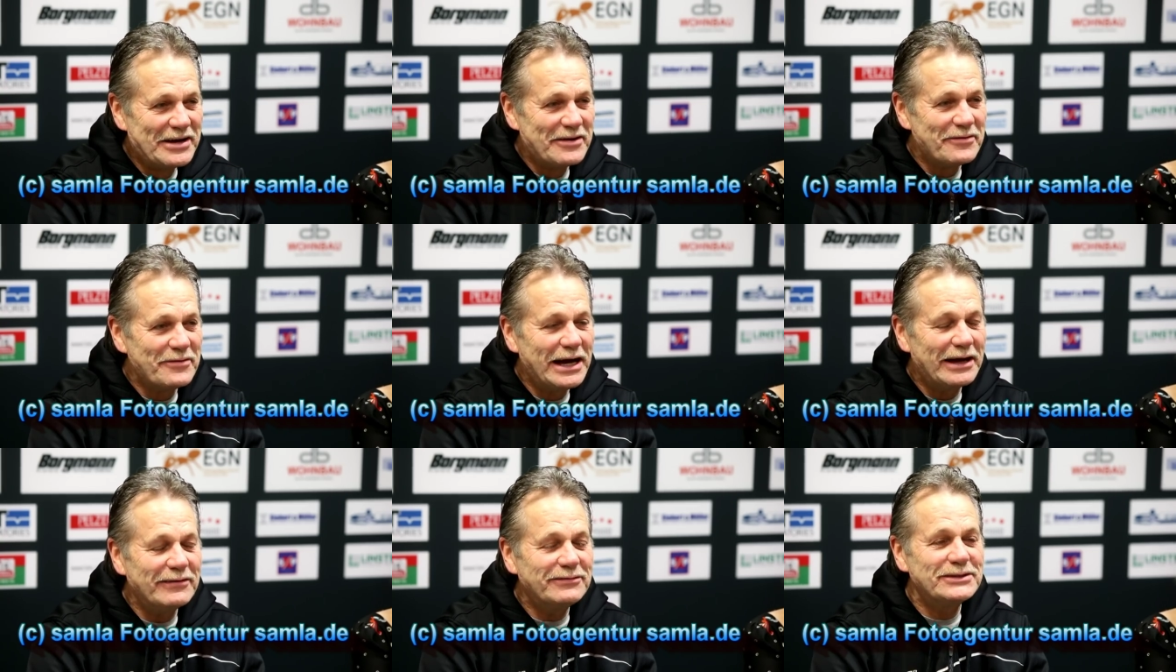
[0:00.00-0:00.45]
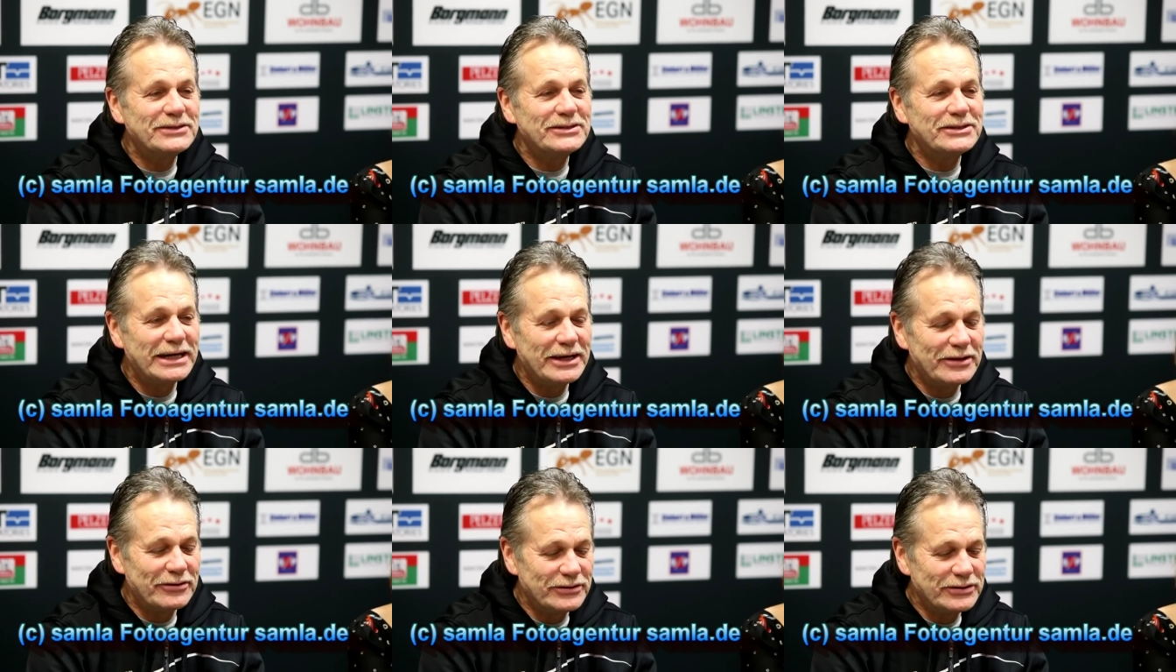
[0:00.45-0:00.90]
we have to
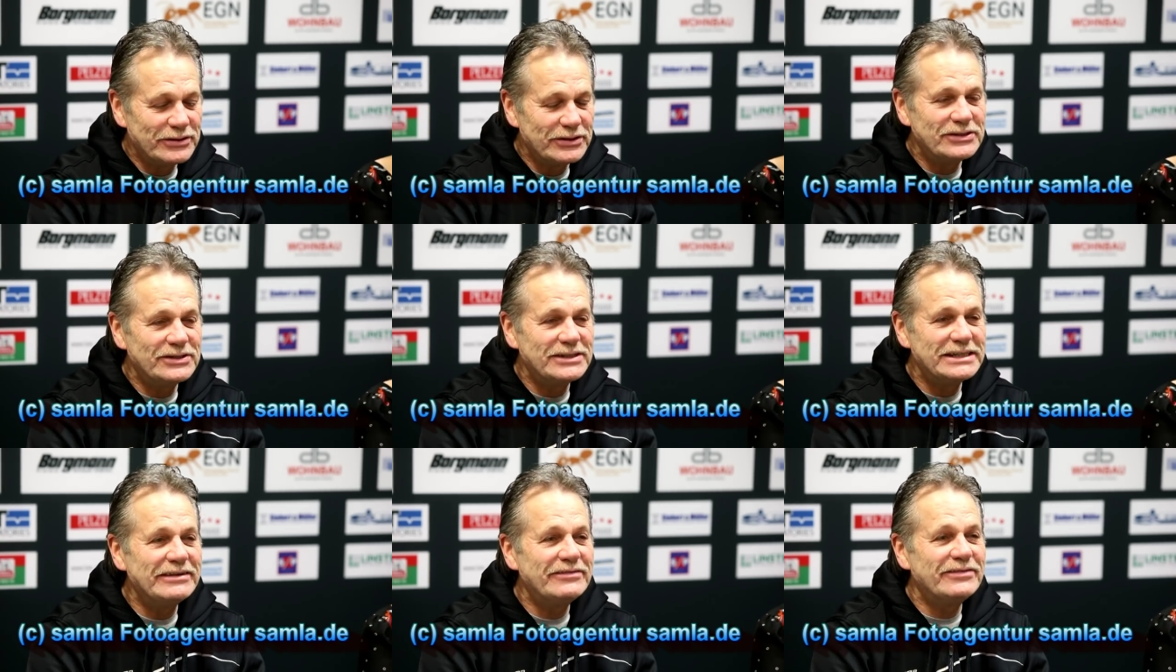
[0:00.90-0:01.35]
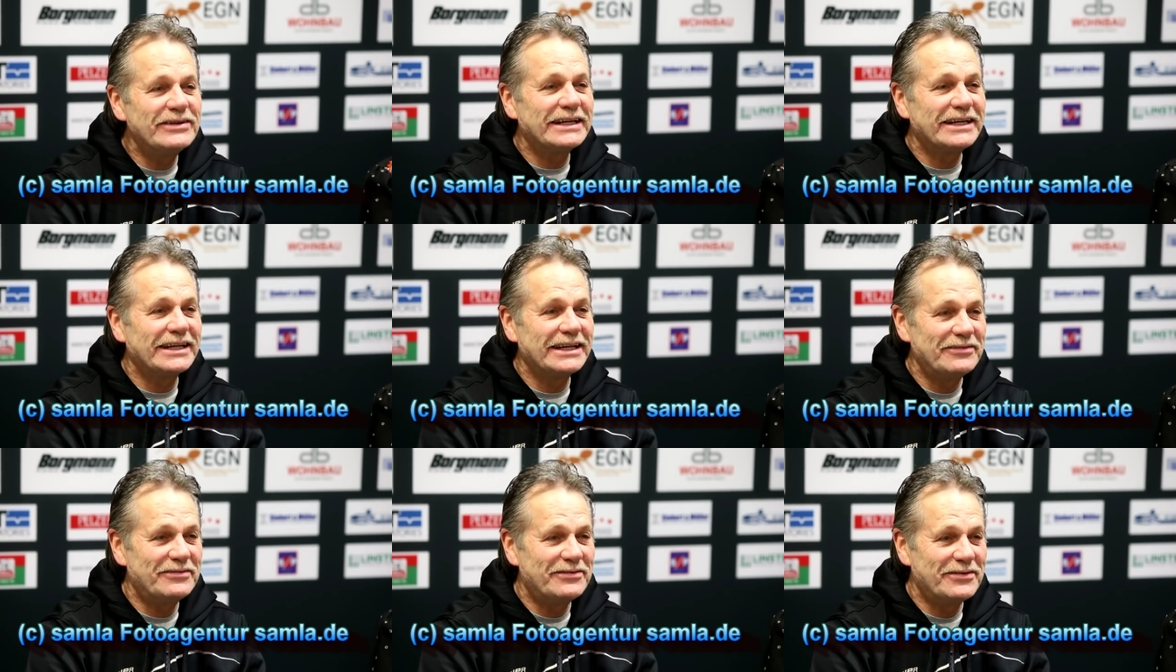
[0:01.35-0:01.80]
say they're
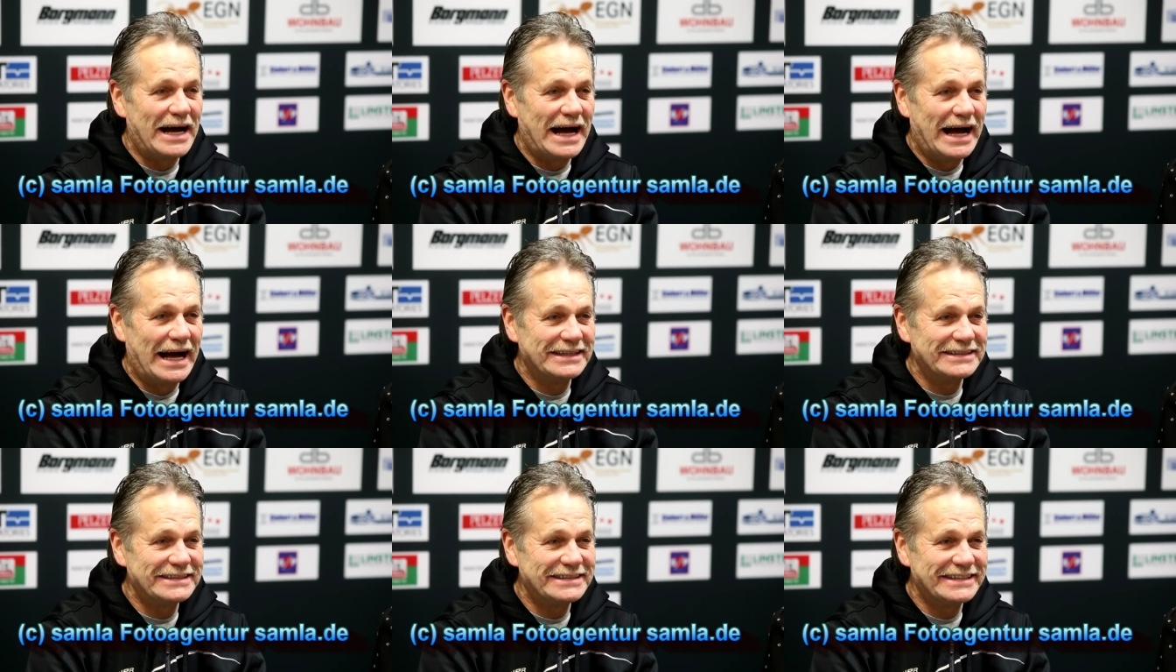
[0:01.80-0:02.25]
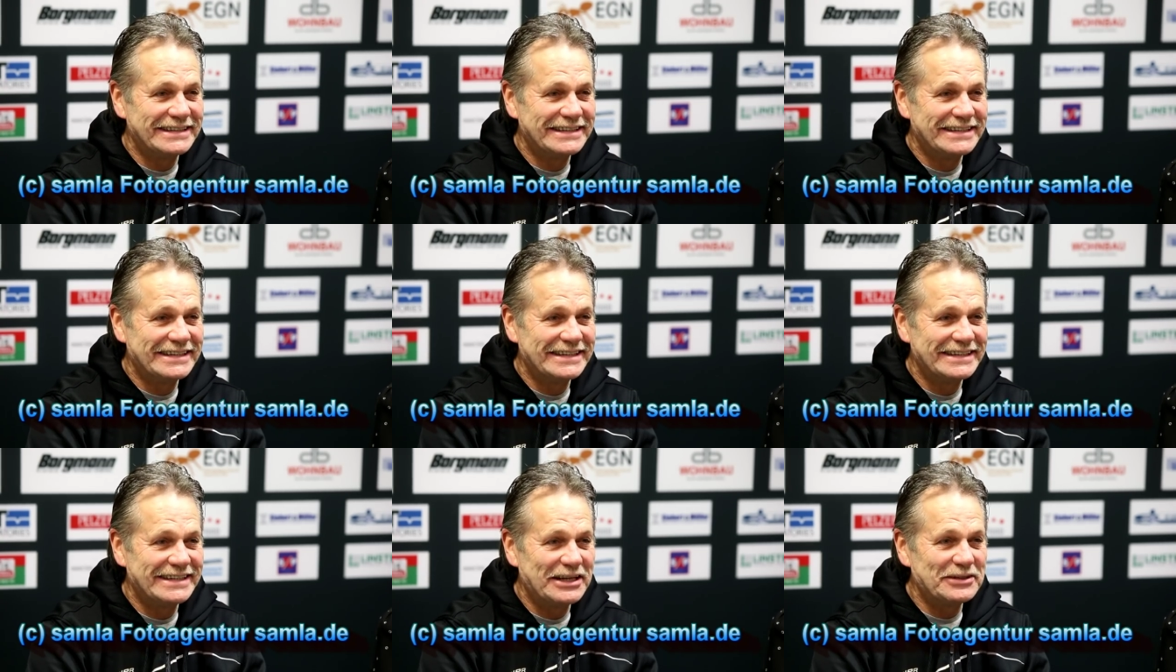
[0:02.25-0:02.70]
deceivingly fast.
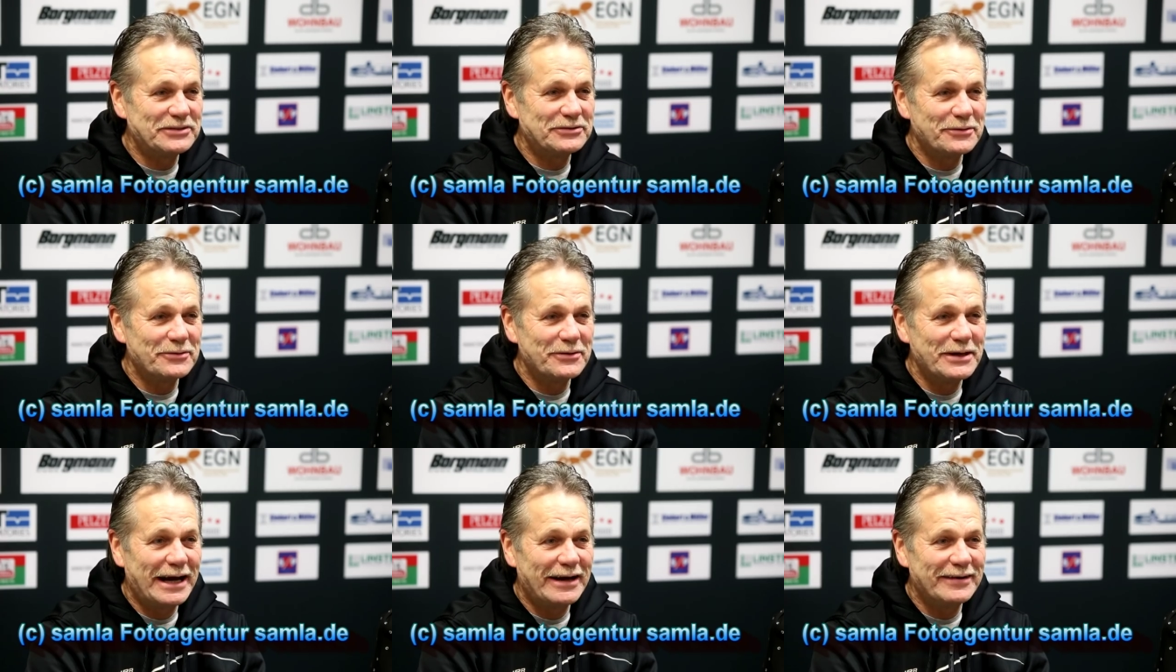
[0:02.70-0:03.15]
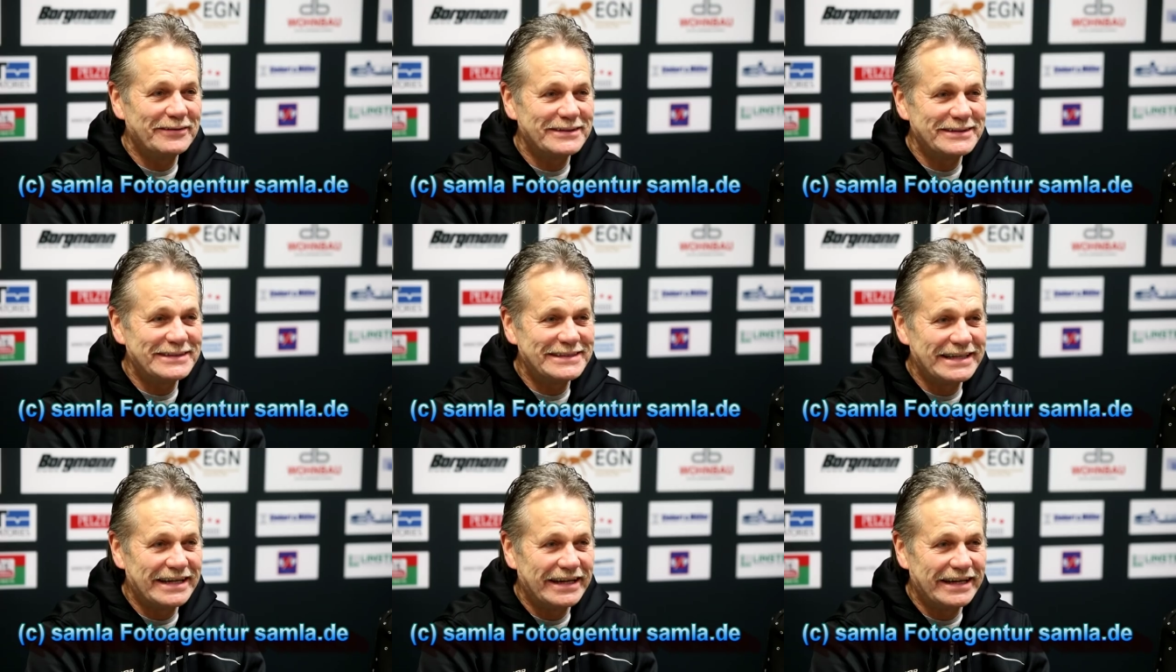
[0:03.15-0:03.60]
That's what we have
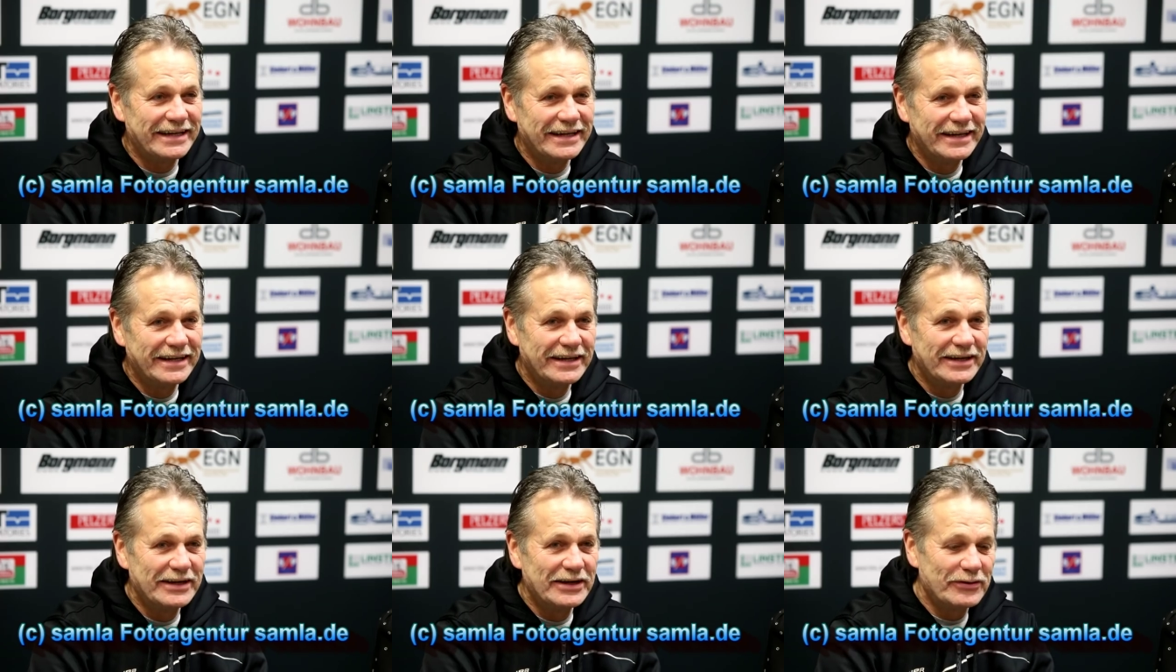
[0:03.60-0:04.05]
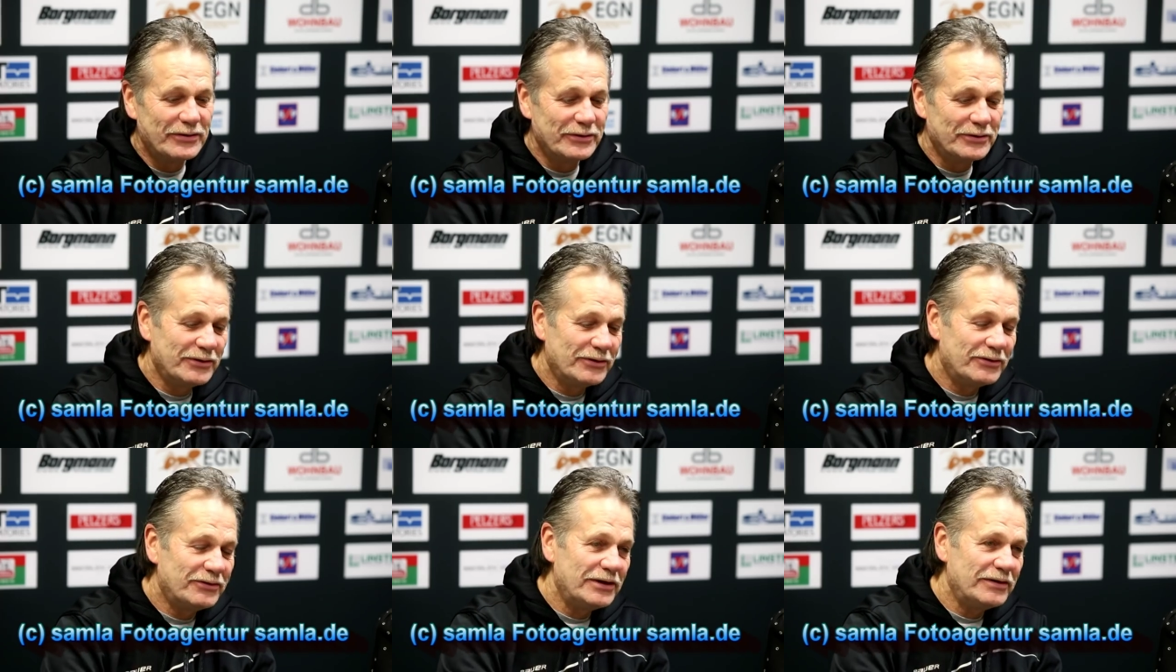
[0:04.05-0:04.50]
to say. They're
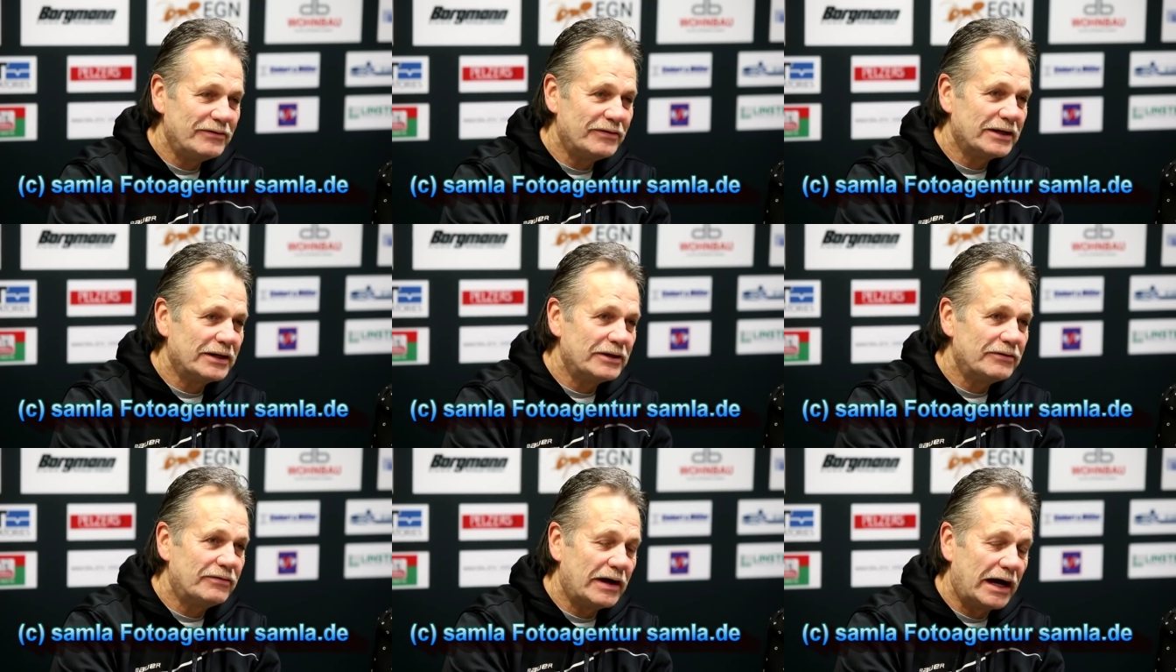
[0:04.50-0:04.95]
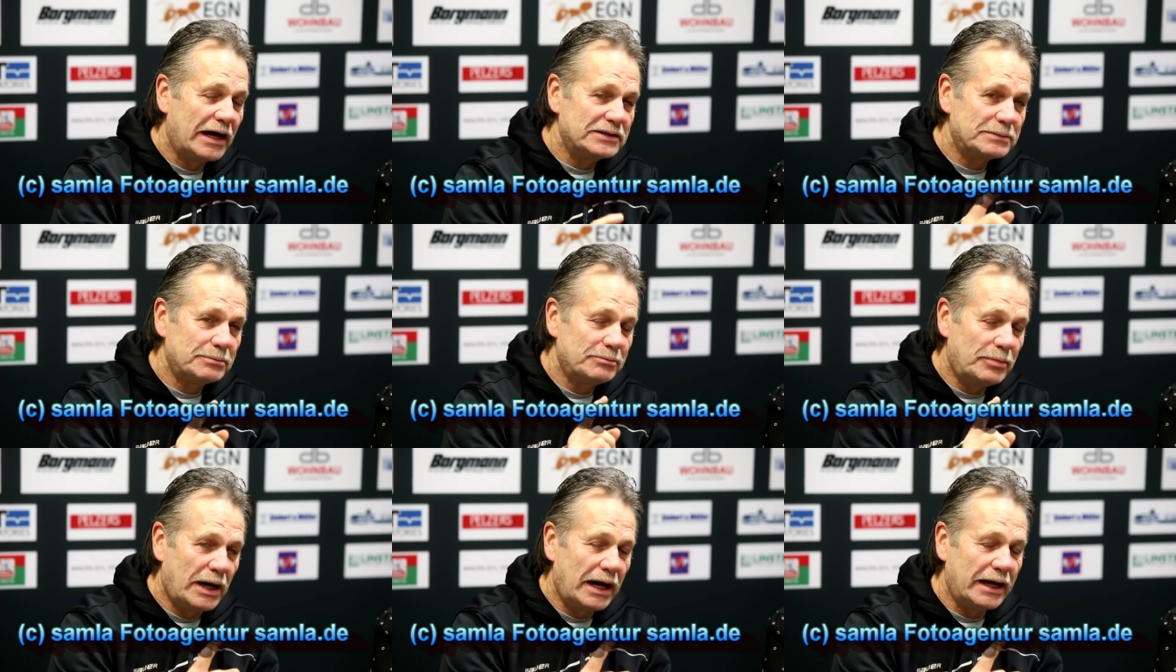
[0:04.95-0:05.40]
deceivingly
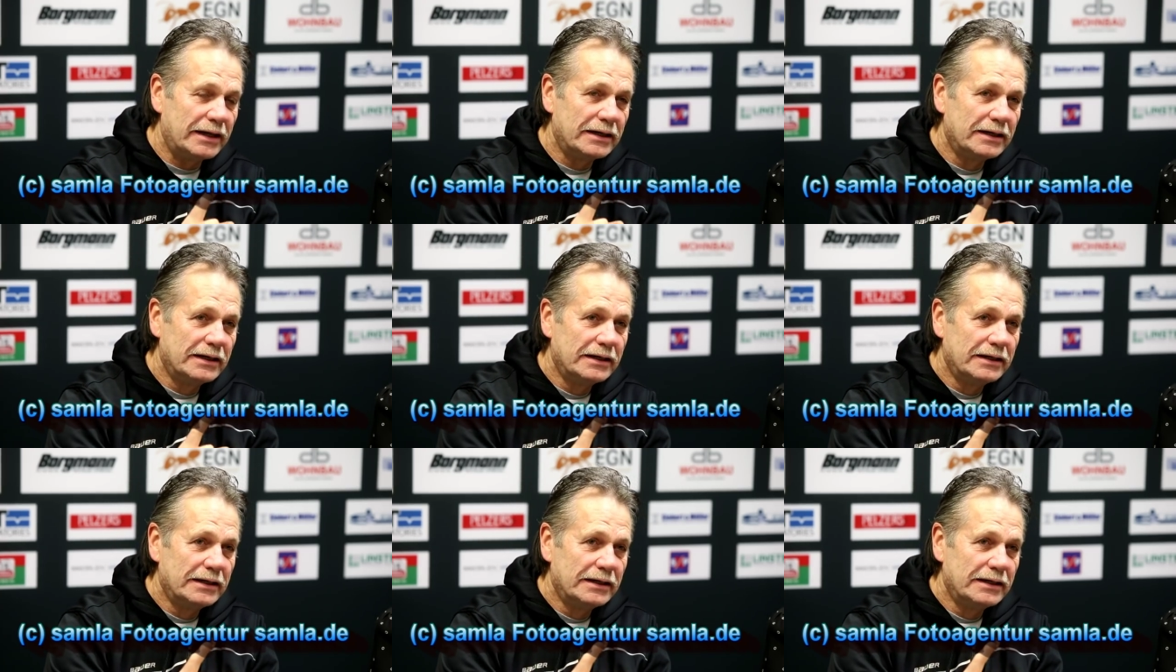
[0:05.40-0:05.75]
fast. But